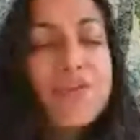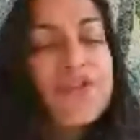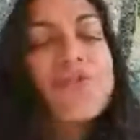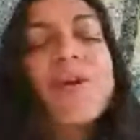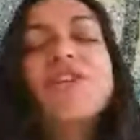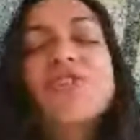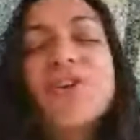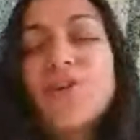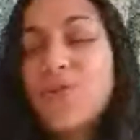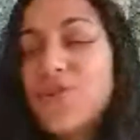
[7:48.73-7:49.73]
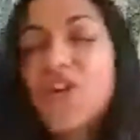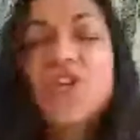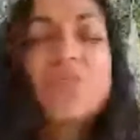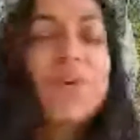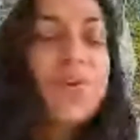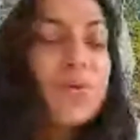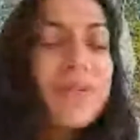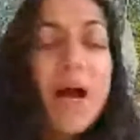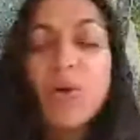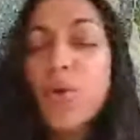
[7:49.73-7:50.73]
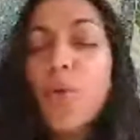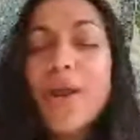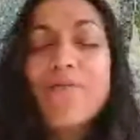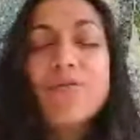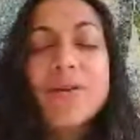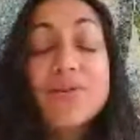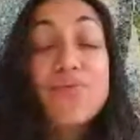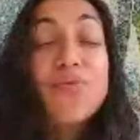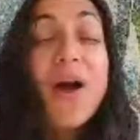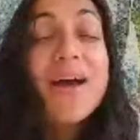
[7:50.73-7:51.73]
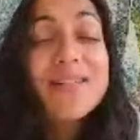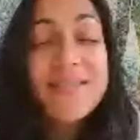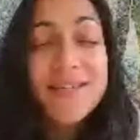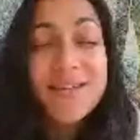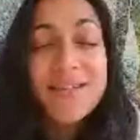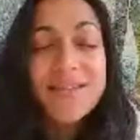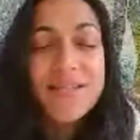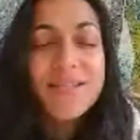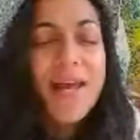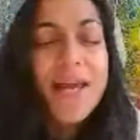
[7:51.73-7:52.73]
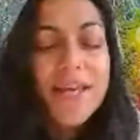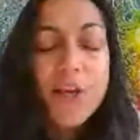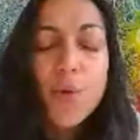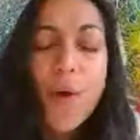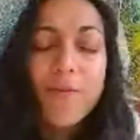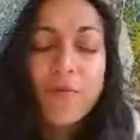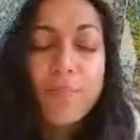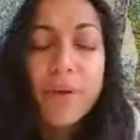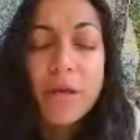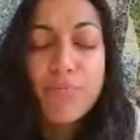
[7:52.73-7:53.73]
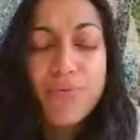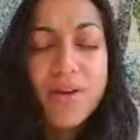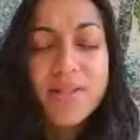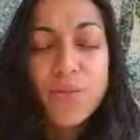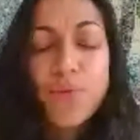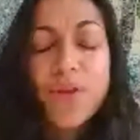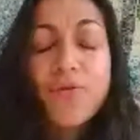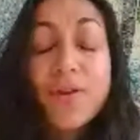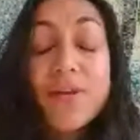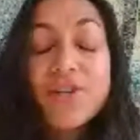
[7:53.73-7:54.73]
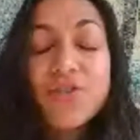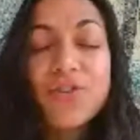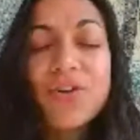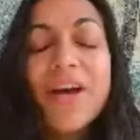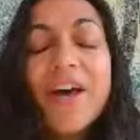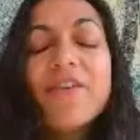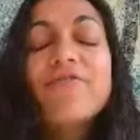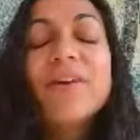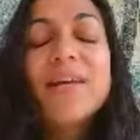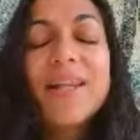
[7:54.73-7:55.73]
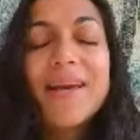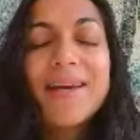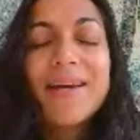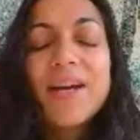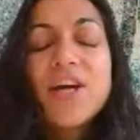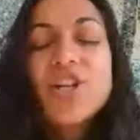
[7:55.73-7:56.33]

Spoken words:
frustration or judgment or doubt or whatever it is arises that's taking you away from being present with your initial feeling,